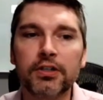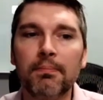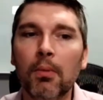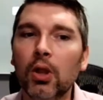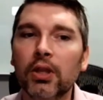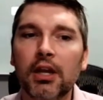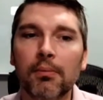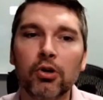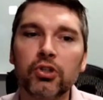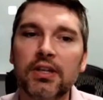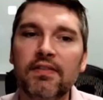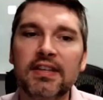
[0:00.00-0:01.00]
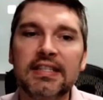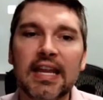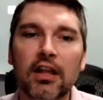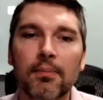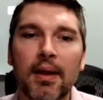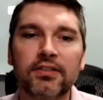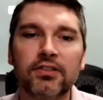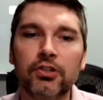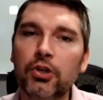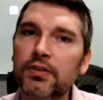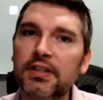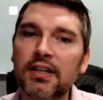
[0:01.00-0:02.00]
Mullen commercial EV sale in
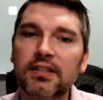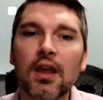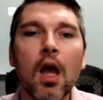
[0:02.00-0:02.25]
Massachusetts